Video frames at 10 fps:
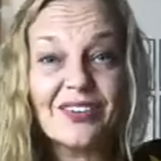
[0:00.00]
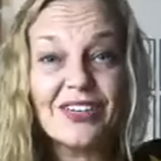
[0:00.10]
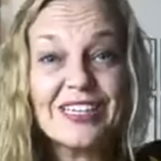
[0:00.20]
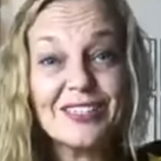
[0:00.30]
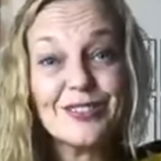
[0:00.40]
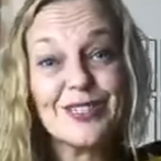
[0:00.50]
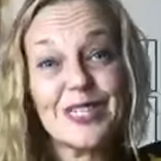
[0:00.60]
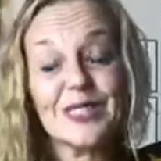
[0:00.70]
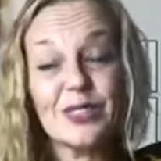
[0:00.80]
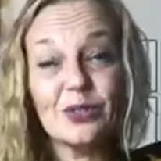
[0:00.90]
we can use
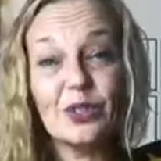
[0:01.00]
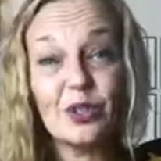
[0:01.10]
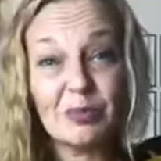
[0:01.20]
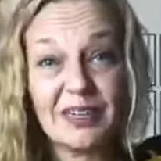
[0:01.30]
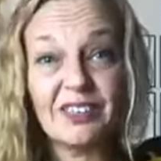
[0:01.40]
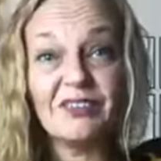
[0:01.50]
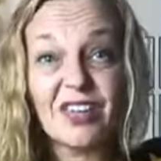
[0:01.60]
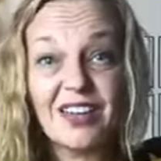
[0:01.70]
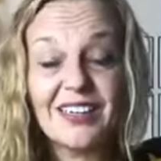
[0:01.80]
that to your benefit.